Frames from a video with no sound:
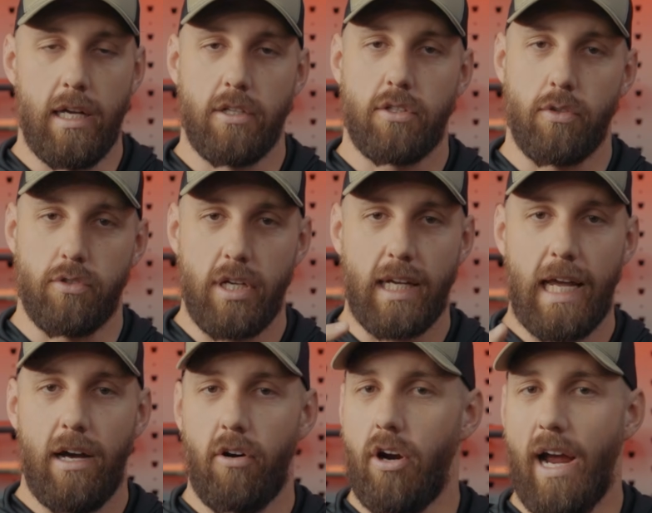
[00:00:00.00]
So check
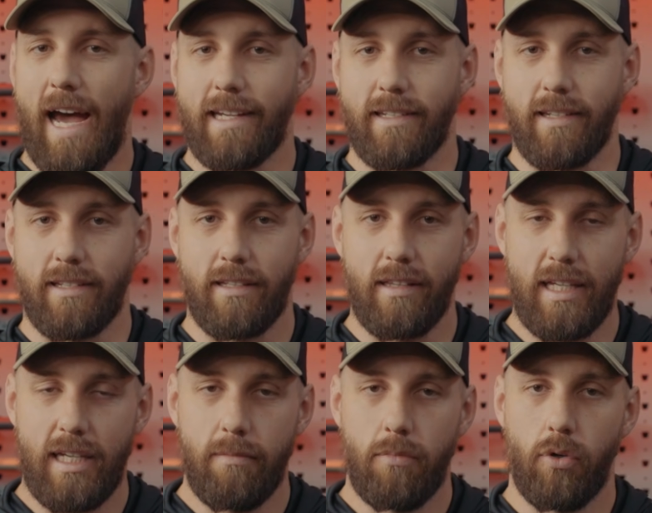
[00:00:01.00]
out our Axis
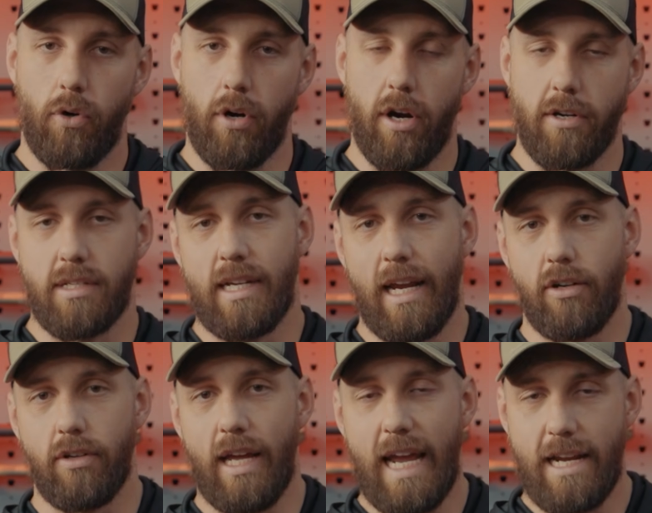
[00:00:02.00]
Slim or our
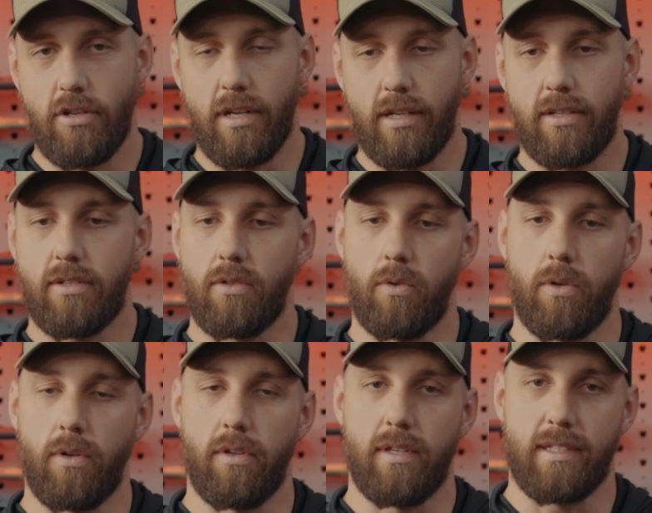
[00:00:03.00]
standard Aegis or the